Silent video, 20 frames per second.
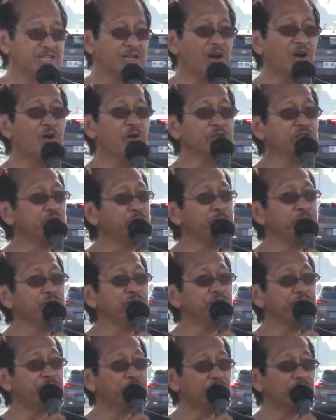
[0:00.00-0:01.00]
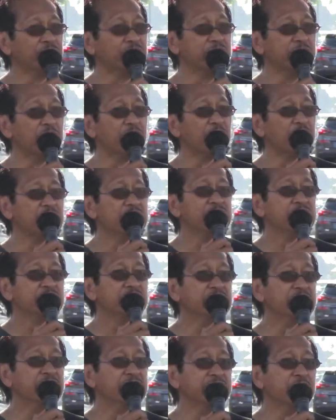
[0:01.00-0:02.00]
Oh, it's beautiful. The,
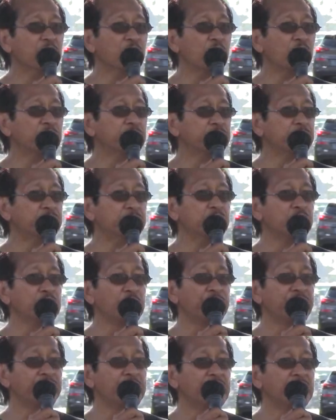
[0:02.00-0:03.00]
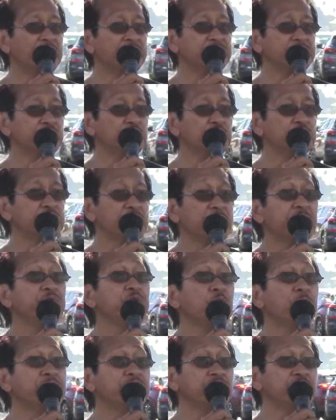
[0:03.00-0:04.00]
uh, the whole book of, uh, New if
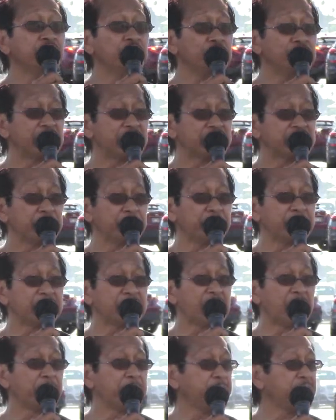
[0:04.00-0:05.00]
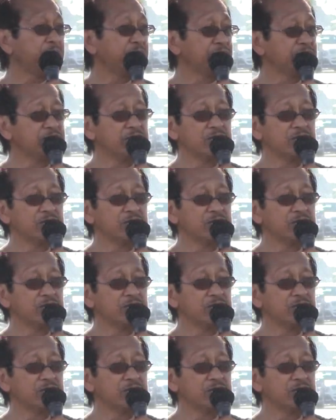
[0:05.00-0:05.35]
you want the New Testament copy,